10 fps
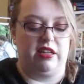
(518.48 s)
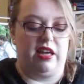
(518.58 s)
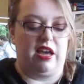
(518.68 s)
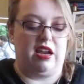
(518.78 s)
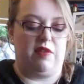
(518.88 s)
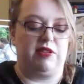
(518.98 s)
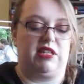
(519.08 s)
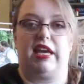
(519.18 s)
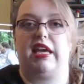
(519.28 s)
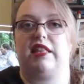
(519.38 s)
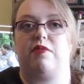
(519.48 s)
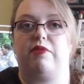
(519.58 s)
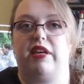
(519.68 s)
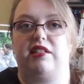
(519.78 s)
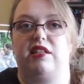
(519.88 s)
and I've been taking them
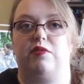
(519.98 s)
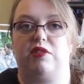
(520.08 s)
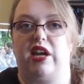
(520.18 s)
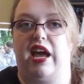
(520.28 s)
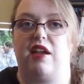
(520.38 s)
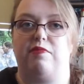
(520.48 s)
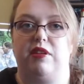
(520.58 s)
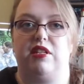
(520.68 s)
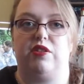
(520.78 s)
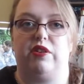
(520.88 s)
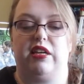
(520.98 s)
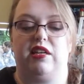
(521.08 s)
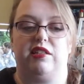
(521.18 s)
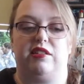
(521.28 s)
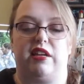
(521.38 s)
places, which I hadn't been doing
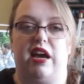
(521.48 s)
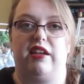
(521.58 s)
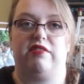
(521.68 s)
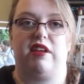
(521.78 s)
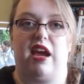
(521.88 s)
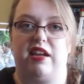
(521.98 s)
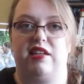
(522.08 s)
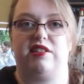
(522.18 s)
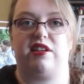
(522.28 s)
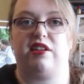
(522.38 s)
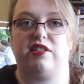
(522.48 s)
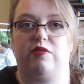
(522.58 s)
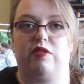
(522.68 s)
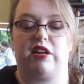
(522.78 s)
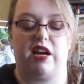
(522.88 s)
because I had his socks to
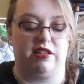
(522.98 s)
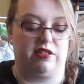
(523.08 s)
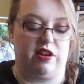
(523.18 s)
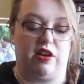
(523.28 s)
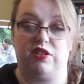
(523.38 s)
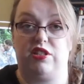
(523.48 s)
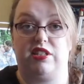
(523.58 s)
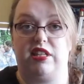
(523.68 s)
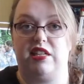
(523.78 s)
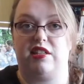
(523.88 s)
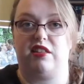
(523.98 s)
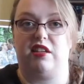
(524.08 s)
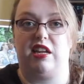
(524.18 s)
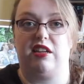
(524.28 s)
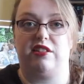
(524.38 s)
work on. So now it's just these on the
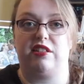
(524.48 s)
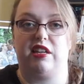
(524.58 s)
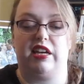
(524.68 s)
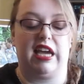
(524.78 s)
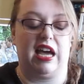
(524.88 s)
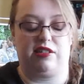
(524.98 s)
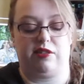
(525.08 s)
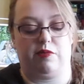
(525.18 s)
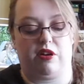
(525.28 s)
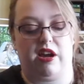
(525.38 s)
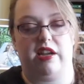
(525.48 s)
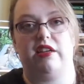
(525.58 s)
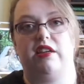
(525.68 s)
needles until I cast some more on.